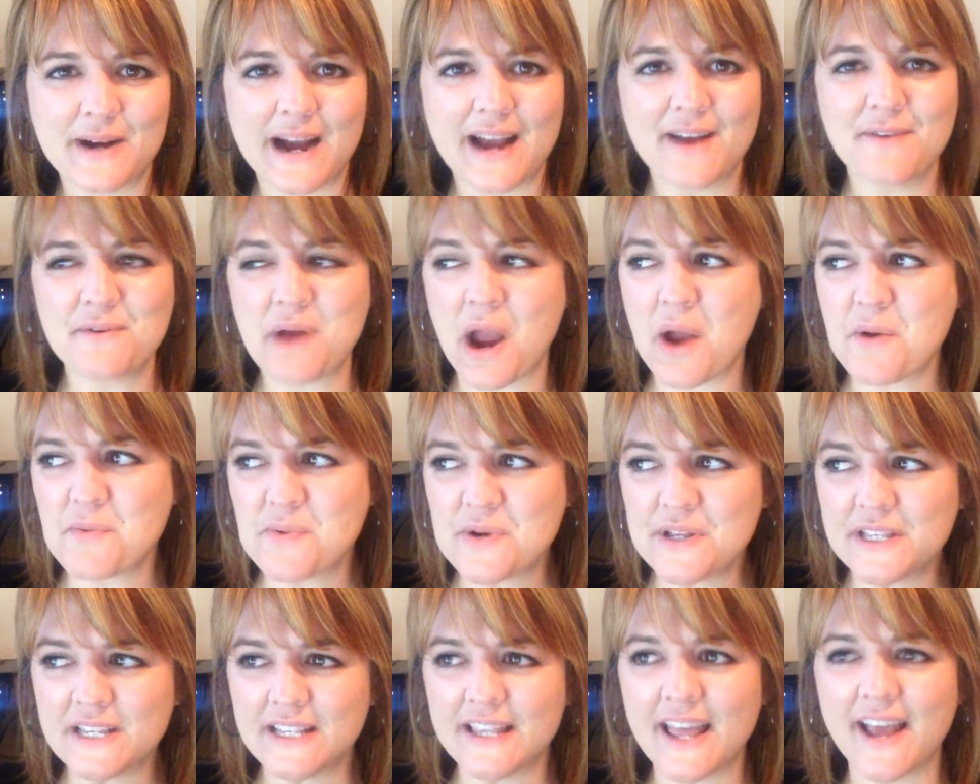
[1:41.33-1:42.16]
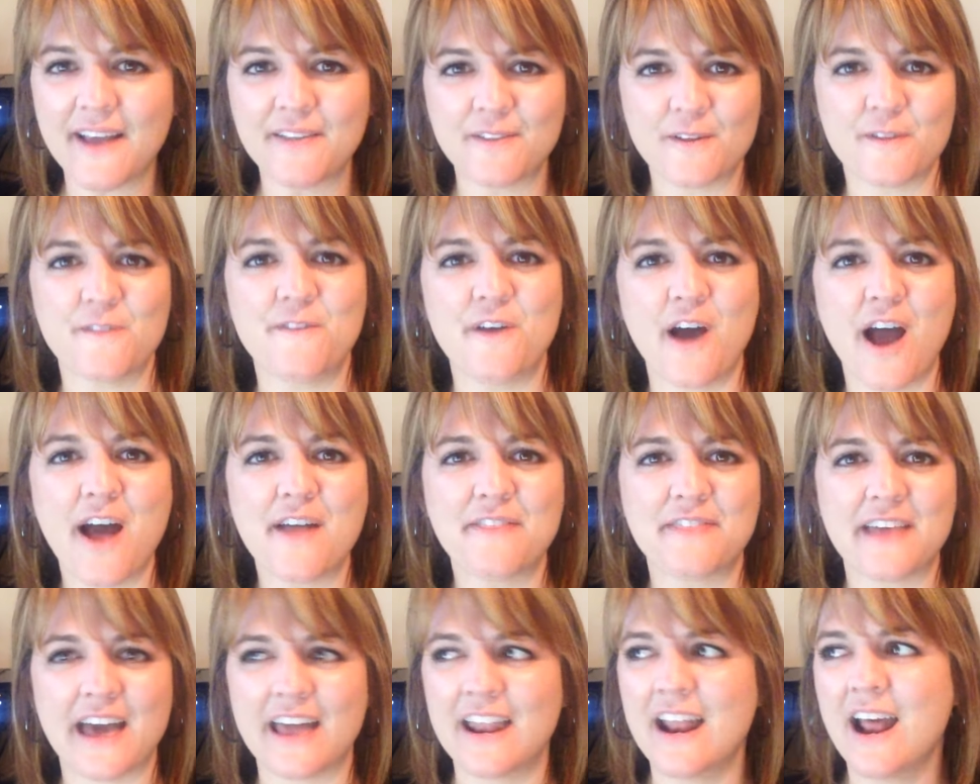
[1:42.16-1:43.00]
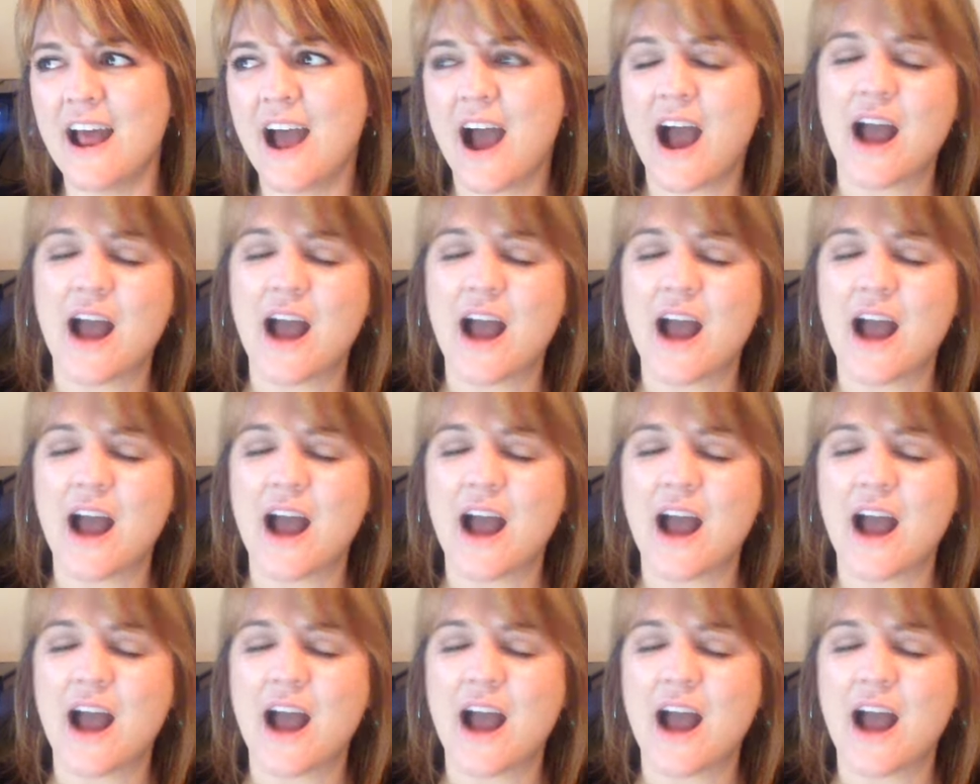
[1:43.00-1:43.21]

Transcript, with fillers: I, I really like the thought that